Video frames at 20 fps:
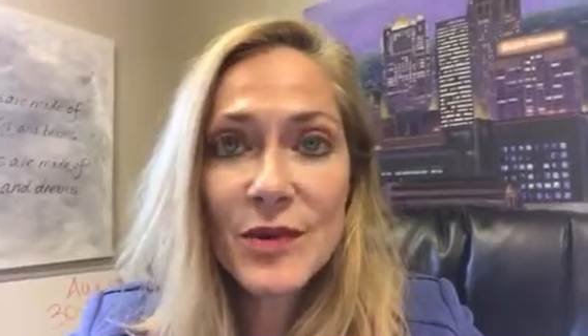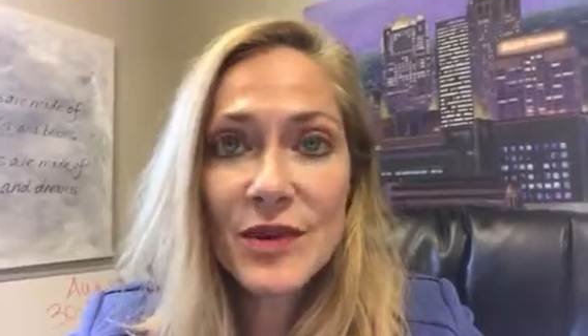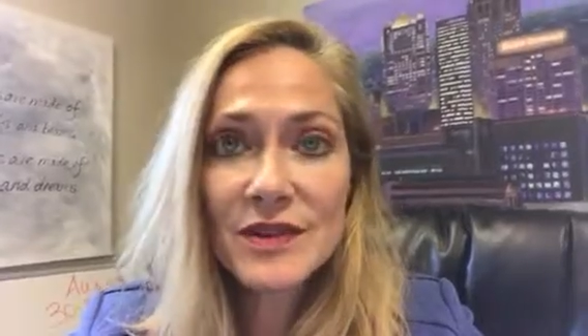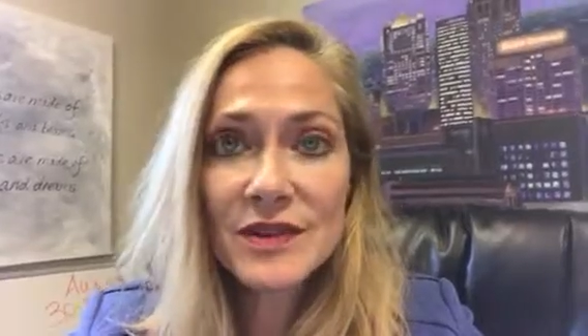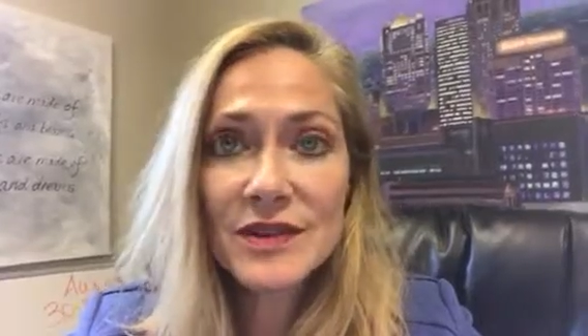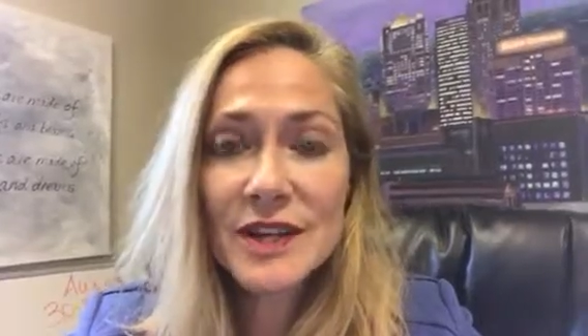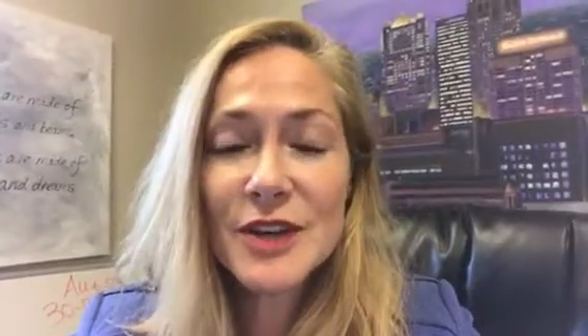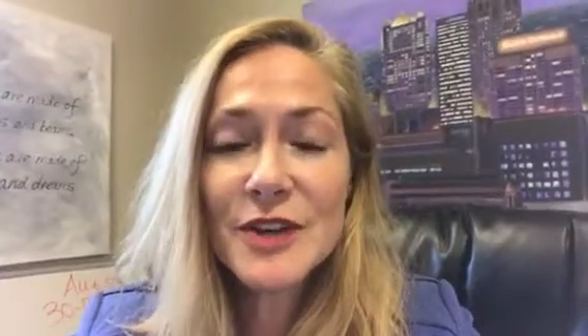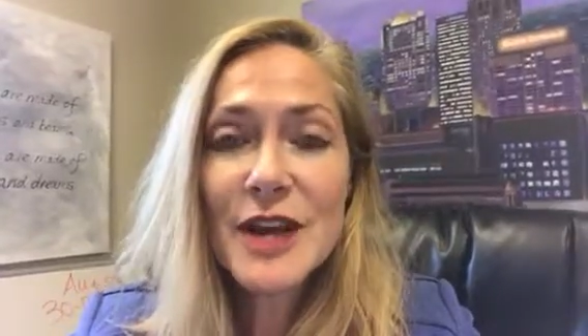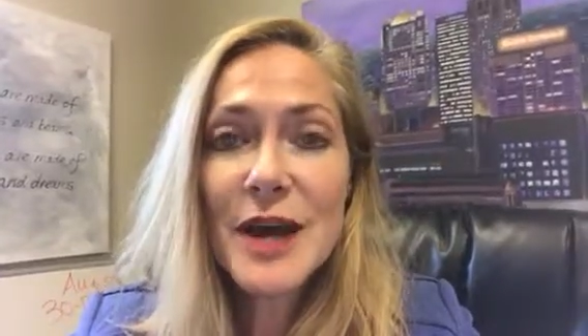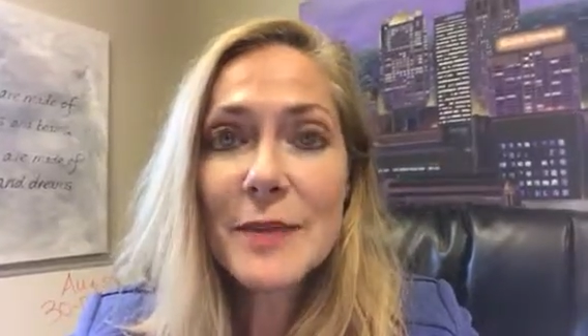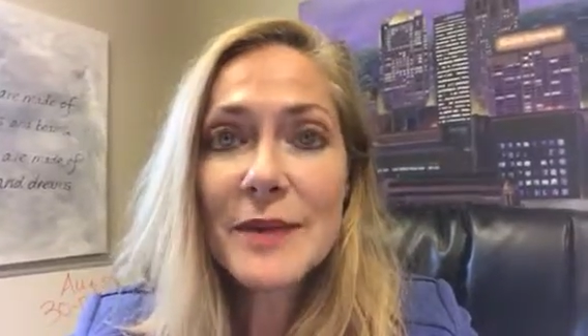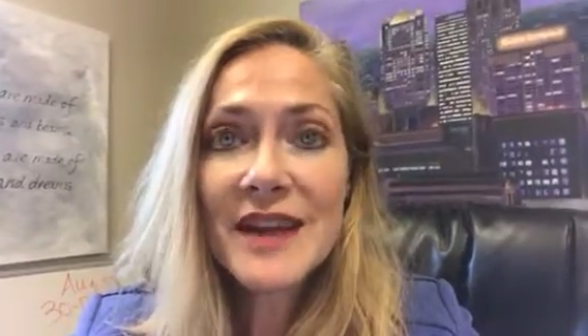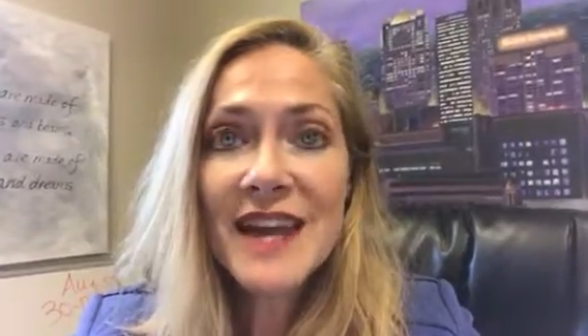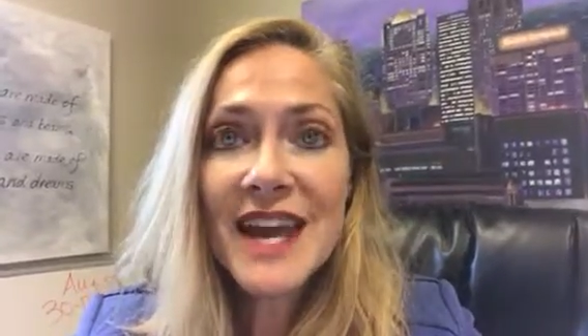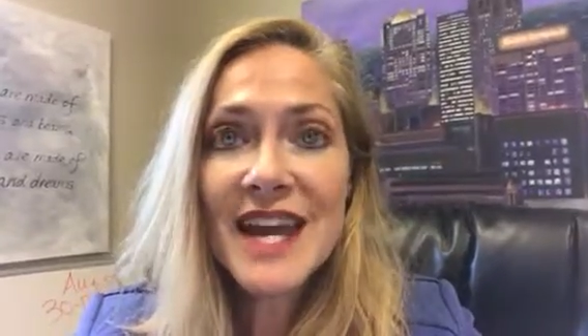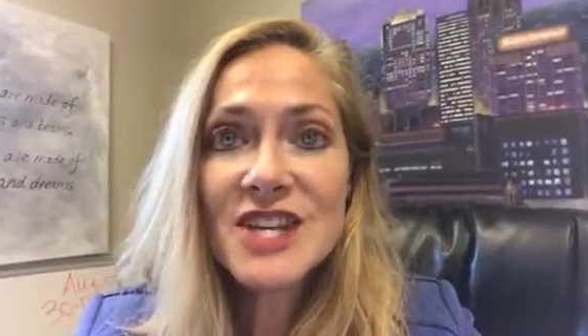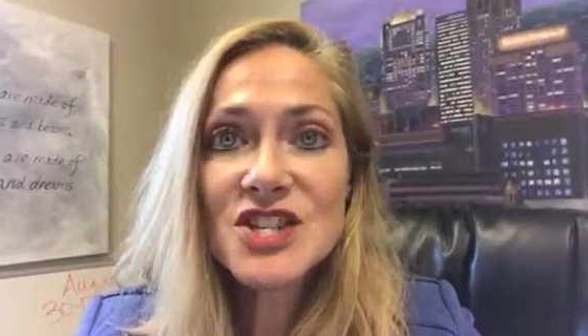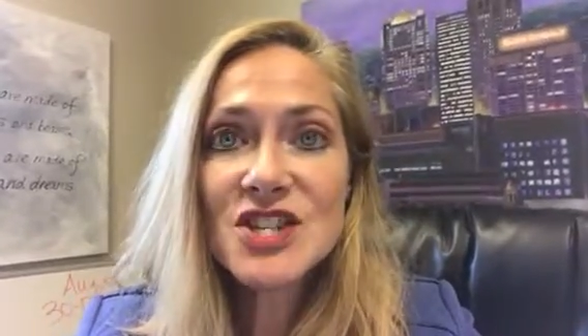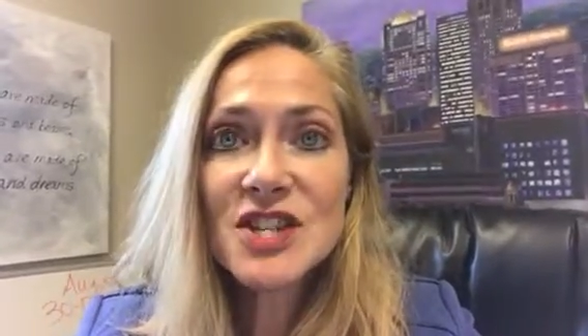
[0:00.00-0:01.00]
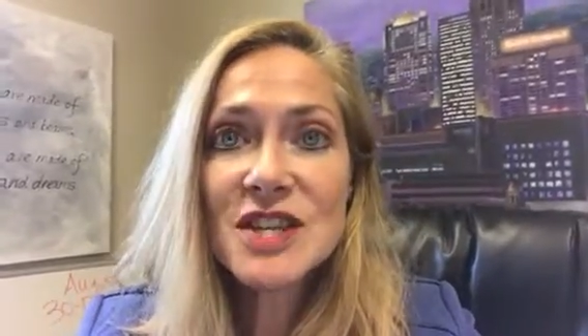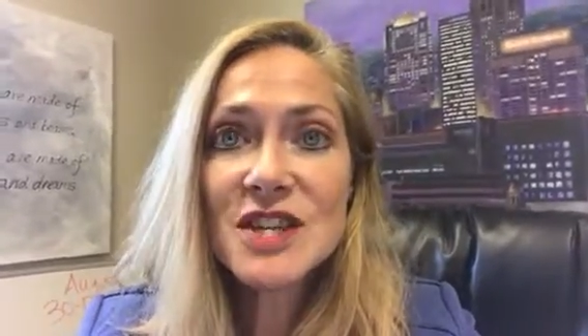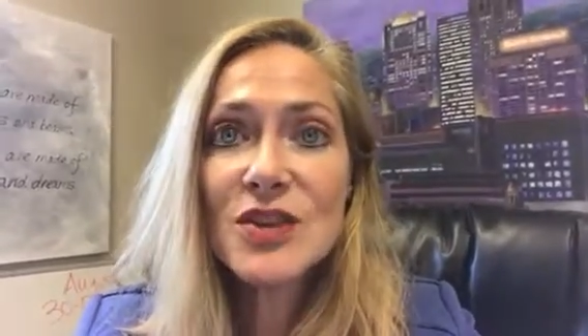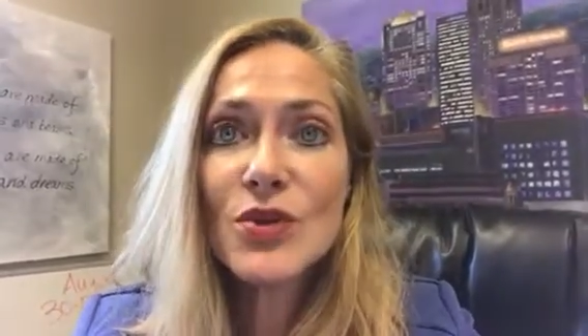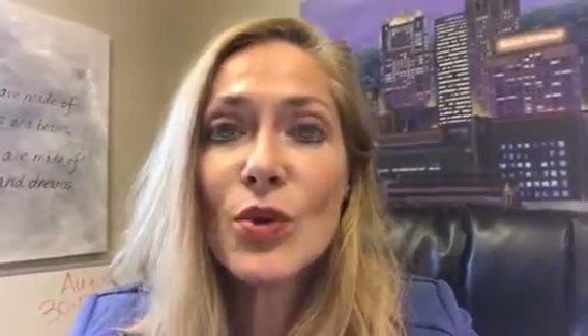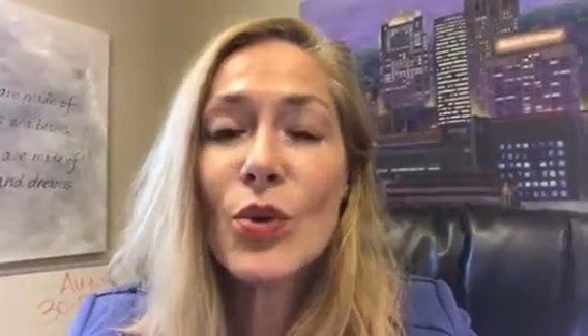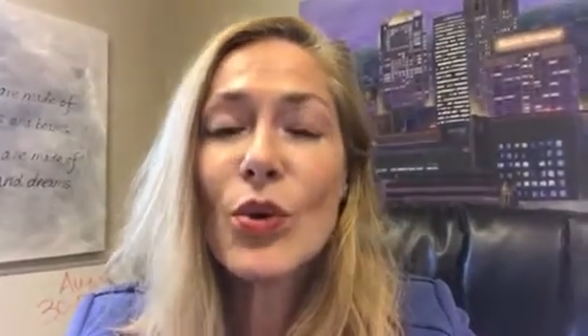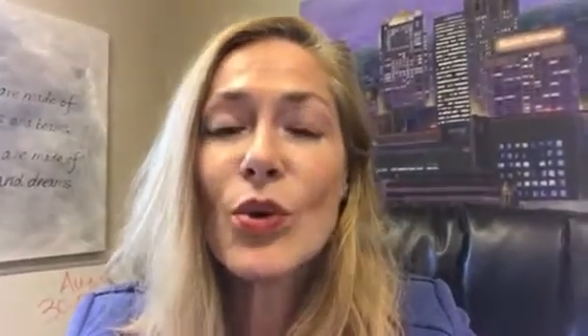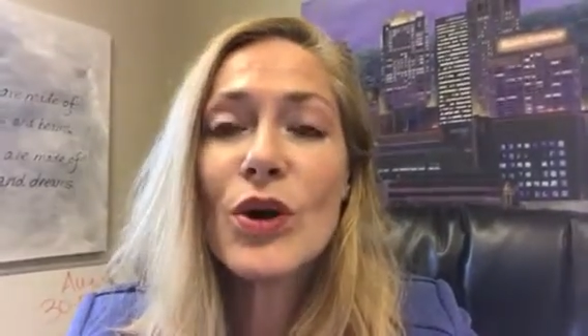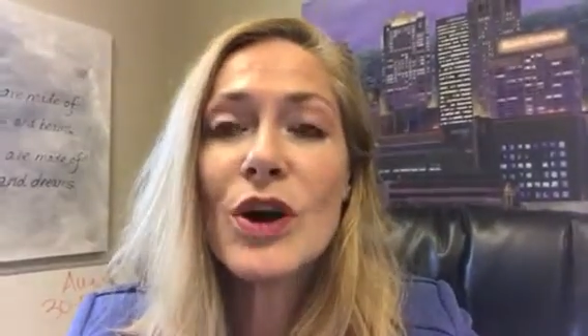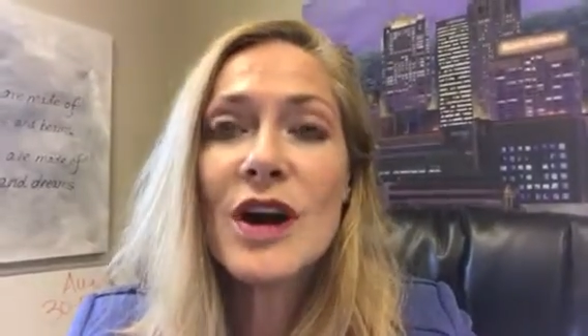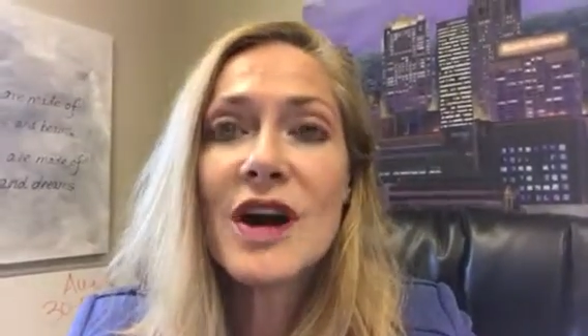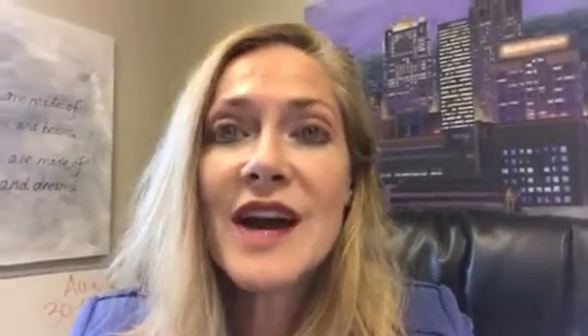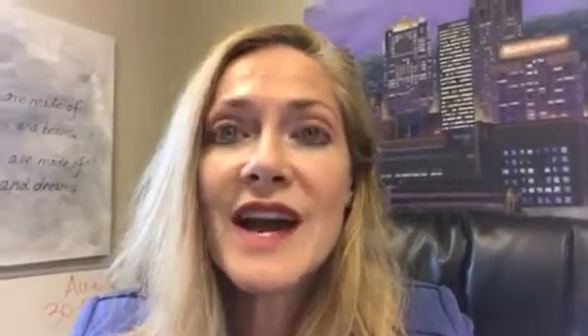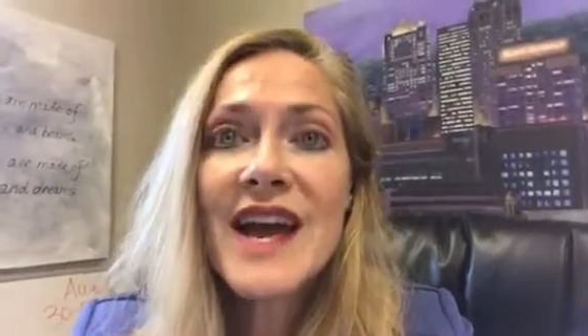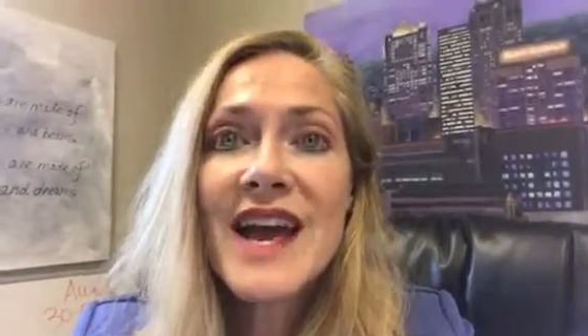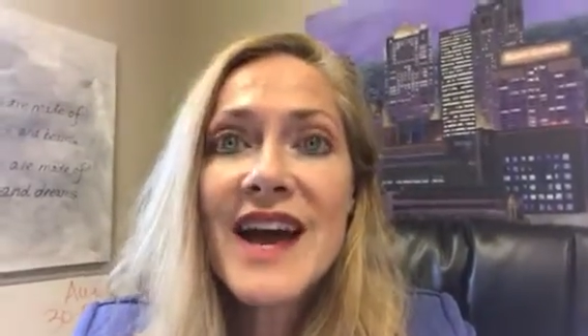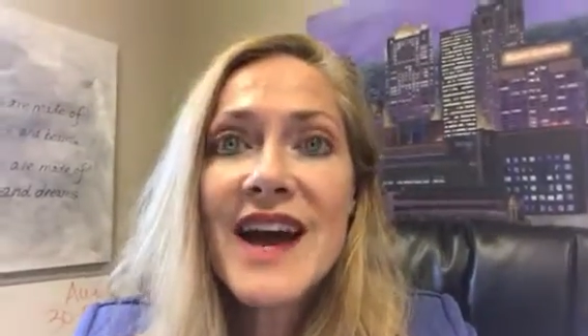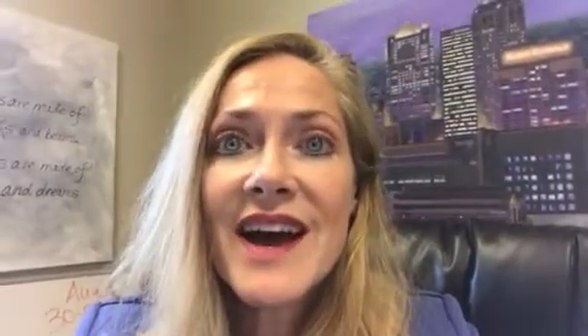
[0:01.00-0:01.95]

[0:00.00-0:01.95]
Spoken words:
on a loan application, or